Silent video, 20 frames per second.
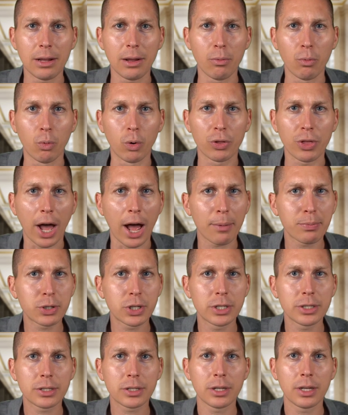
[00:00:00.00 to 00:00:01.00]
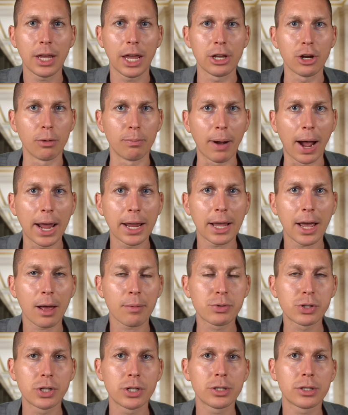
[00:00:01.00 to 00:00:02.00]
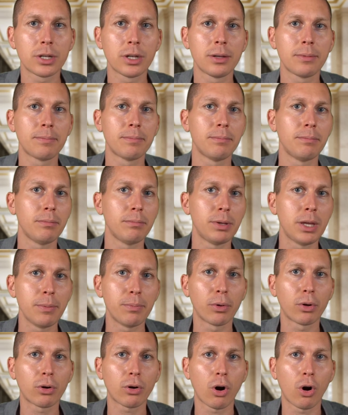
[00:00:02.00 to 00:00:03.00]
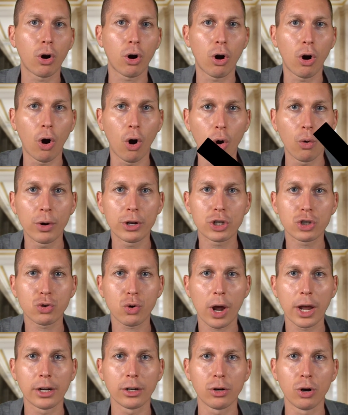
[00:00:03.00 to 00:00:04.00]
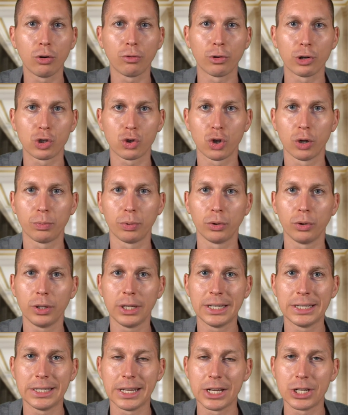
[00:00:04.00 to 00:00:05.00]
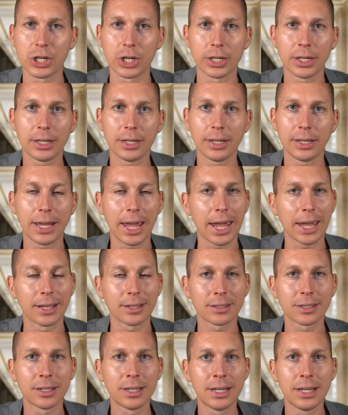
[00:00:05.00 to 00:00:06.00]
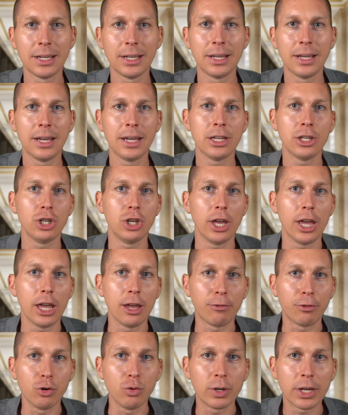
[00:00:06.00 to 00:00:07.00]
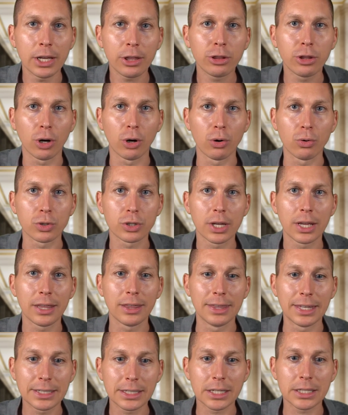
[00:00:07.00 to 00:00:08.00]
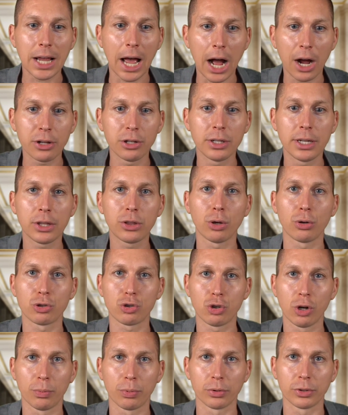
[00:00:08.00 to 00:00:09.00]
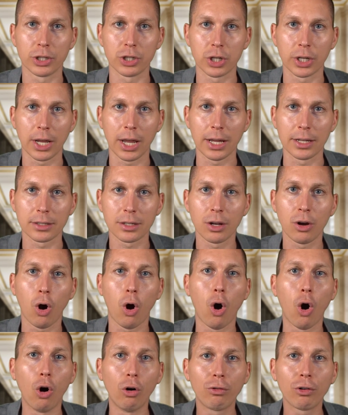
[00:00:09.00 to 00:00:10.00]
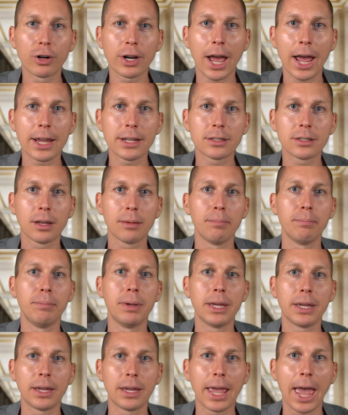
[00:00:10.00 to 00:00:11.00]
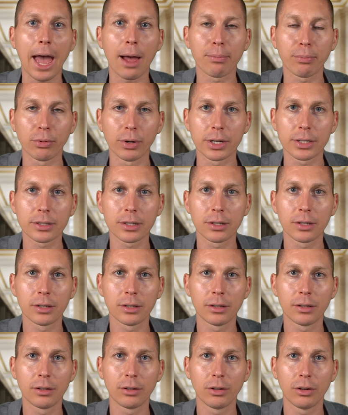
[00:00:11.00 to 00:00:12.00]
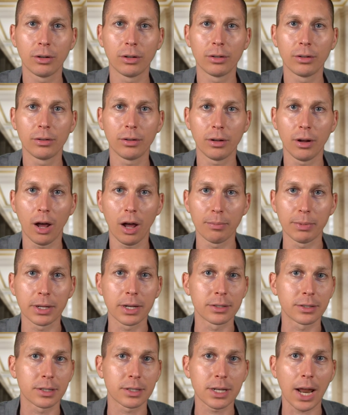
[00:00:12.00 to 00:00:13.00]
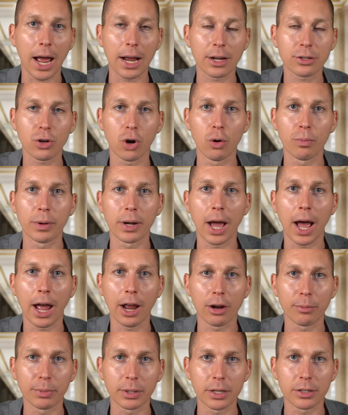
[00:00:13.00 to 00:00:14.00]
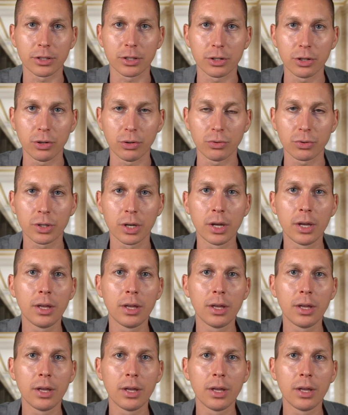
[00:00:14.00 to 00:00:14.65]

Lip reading: With options, and you're buying options, people are always trying to go for triple digit gains. If you get those, this is how you get those triple digit gains. Overnight, big gap risk because the stocks open higher because of news.